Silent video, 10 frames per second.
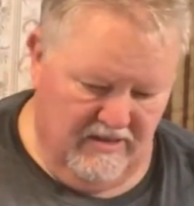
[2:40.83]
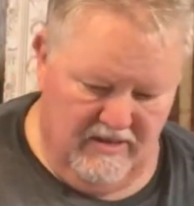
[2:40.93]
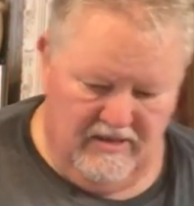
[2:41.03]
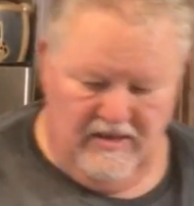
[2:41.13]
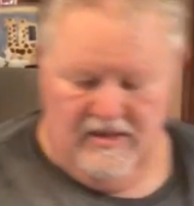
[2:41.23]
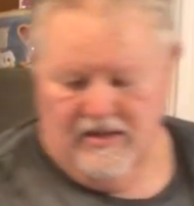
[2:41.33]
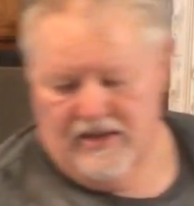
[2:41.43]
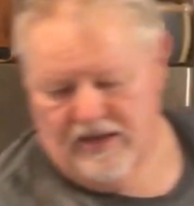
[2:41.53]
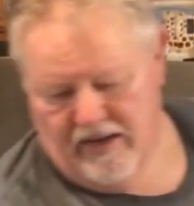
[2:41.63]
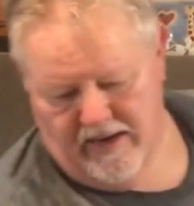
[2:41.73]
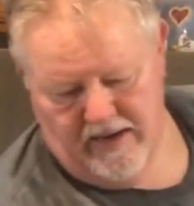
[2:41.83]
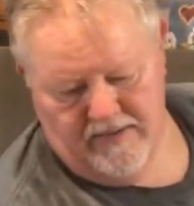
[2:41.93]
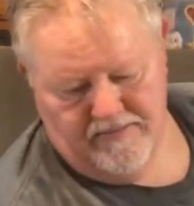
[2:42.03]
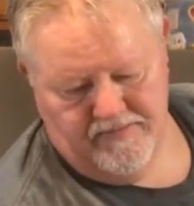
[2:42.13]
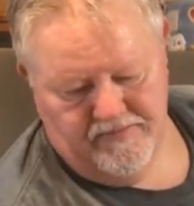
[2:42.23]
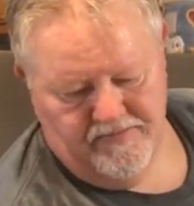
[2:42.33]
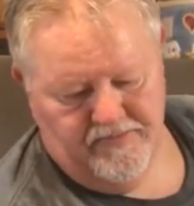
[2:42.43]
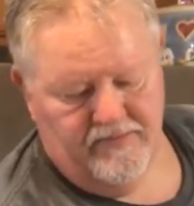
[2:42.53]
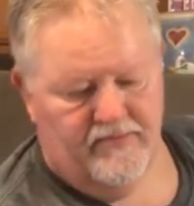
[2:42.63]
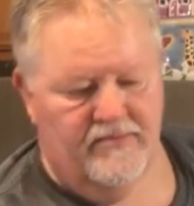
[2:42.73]

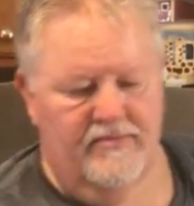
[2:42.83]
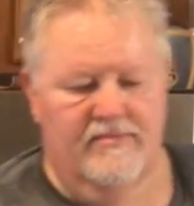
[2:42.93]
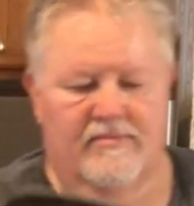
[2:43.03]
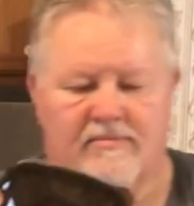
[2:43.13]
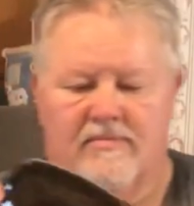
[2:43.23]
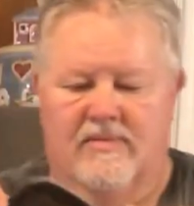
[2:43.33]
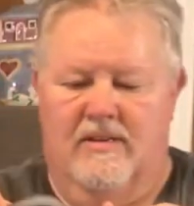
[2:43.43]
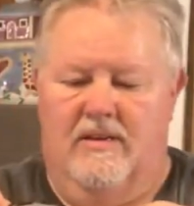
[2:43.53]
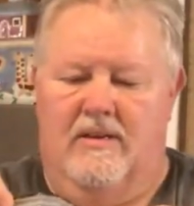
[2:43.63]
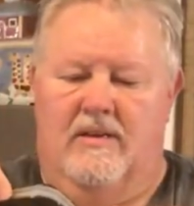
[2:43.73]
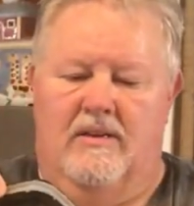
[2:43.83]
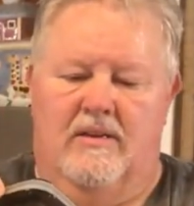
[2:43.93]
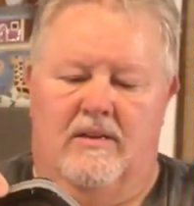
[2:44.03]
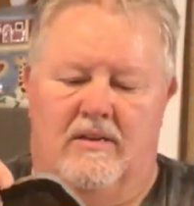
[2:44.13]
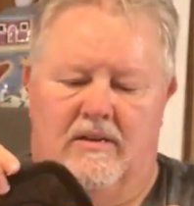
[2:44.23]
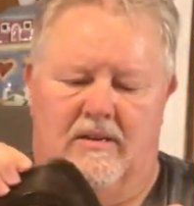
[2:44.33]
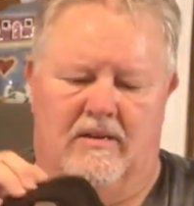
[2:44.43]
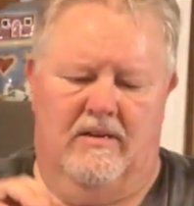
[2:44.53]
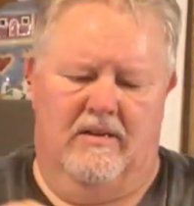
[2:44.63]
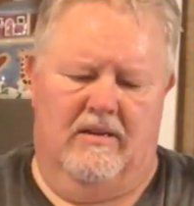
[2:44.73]

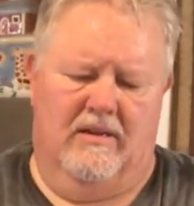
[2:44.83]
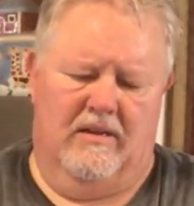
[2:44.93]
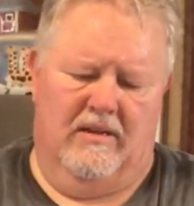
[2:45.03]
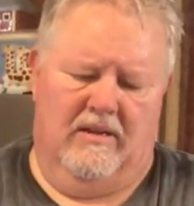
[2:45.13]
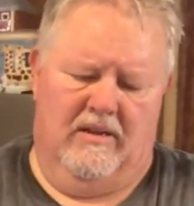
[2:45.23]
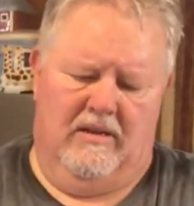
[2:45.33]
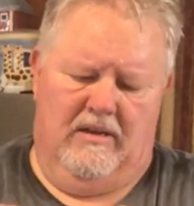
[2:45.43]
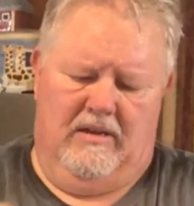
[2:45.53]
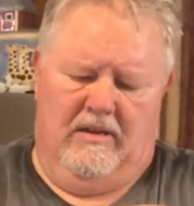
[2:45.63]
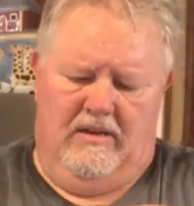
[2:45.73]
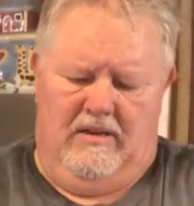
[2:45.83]
Nothing is said.